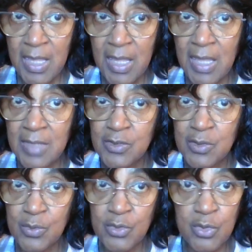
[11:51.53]
And
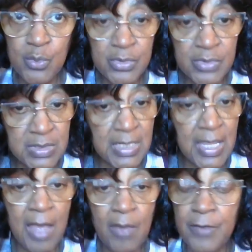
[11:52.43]
so you will see
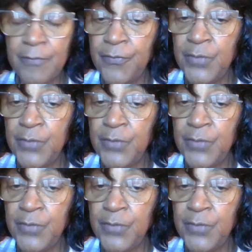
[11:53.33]
how the